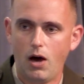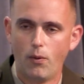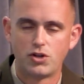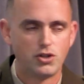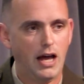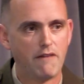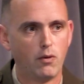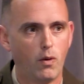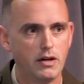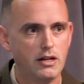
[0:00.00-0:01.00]
wish
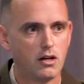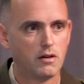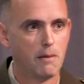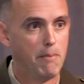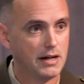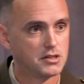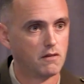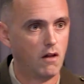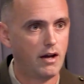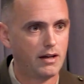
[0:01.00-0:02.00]
everyone here the best of
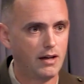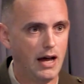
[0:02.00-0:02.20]
luck.